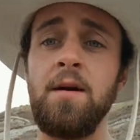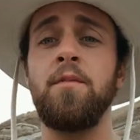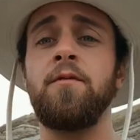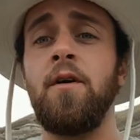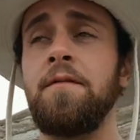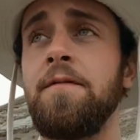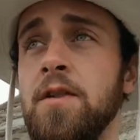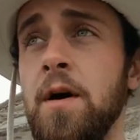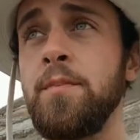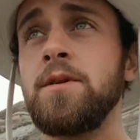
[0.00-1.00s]
before I
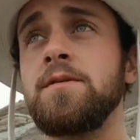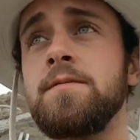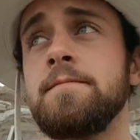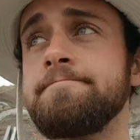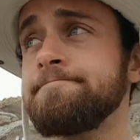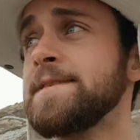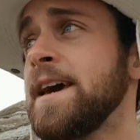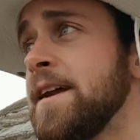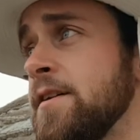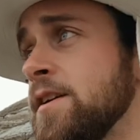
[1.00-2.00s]
fill up and
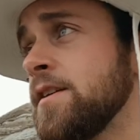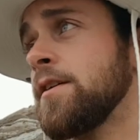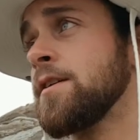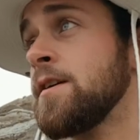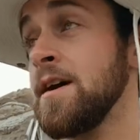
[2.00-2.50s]
get out of here.